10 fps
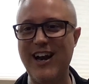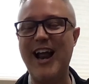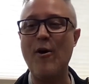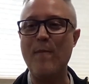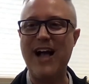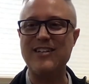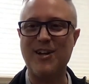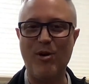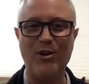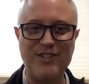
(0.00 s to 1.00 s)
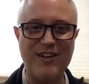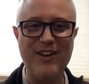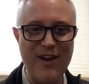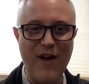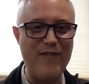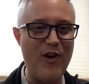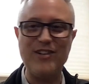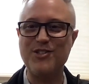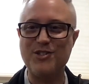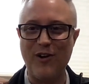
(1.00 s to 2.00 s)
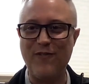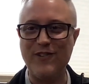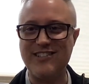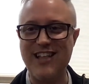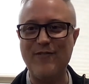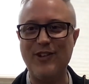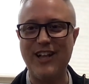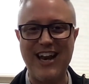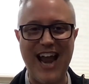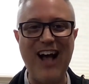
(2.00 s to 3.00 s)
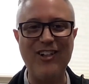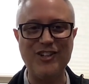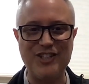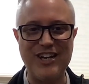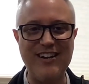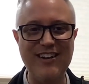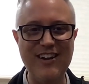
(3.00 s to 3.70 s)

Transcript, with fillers: i know basketball is a, a very surface level analogy